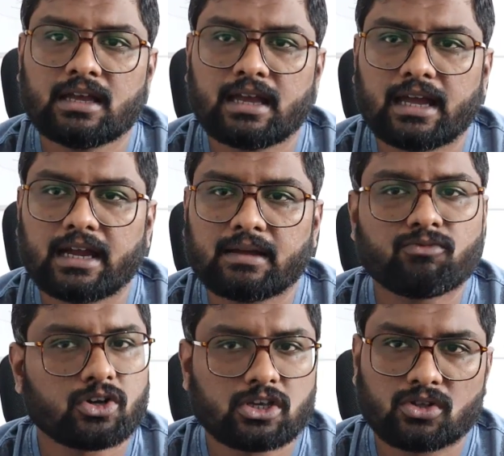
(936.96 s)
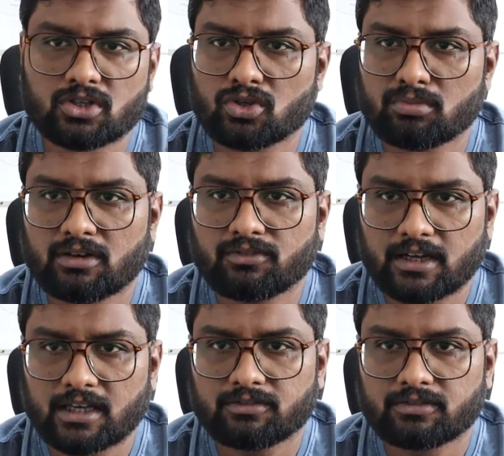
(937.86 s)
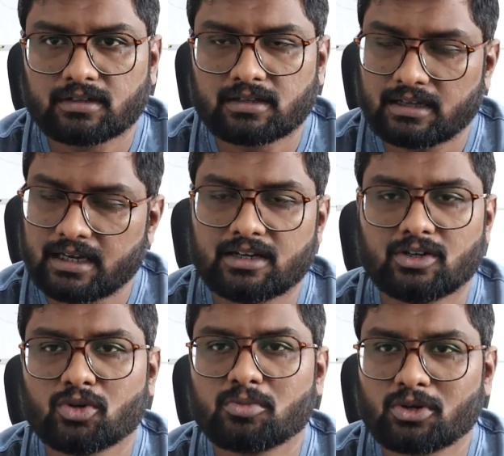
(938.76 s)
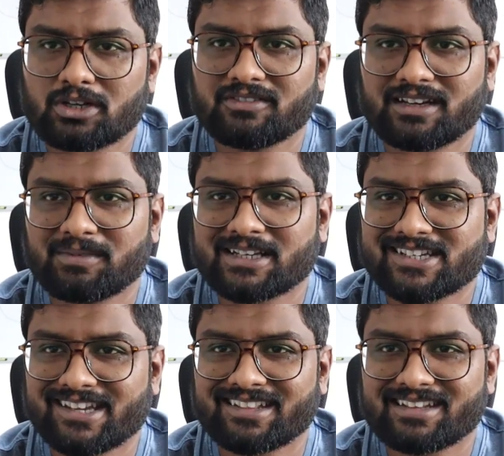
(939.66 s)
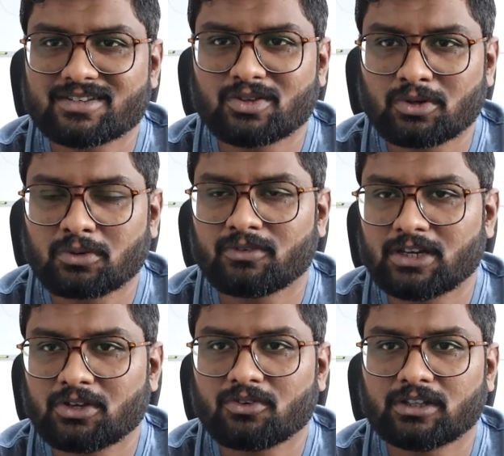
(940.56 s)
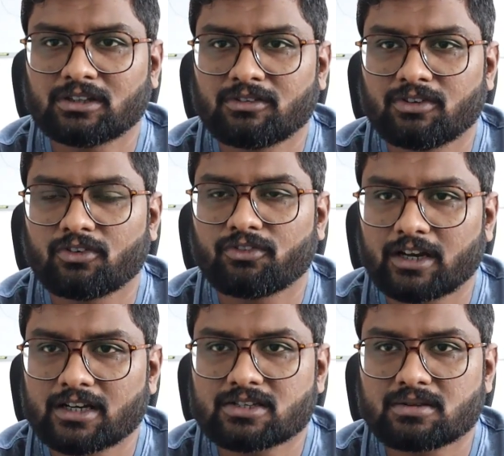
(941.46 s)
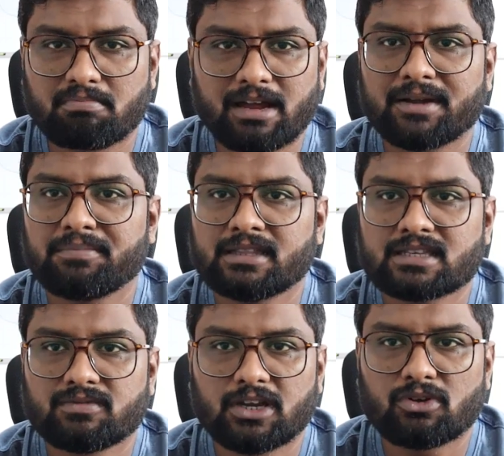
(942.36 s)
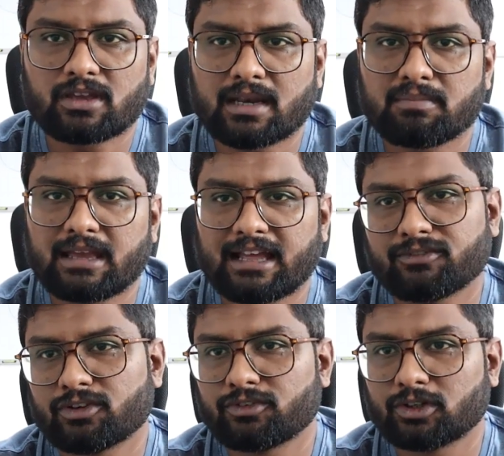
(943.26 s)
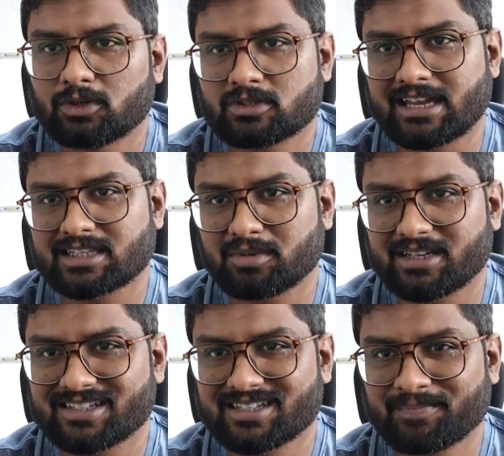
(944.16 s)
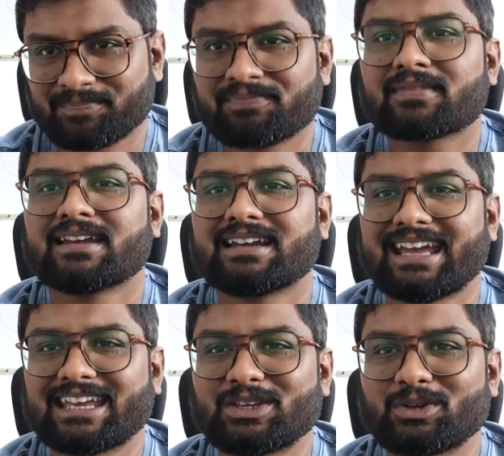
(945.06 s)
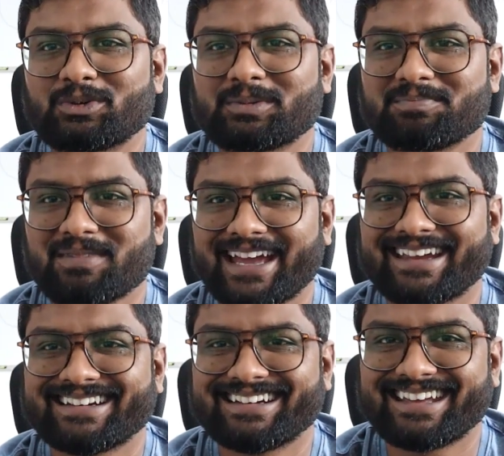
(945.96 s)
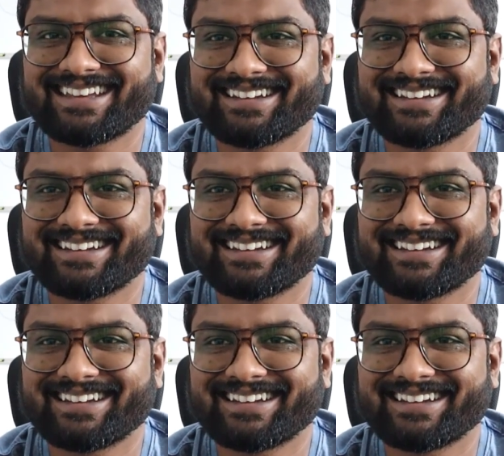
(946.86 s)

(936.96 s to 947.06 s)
And I'm working on the domain five, and do motivate by sharing this YouTube video with your friends. Might be this video can be helpful for those aspirants. Thank you. Bye. Take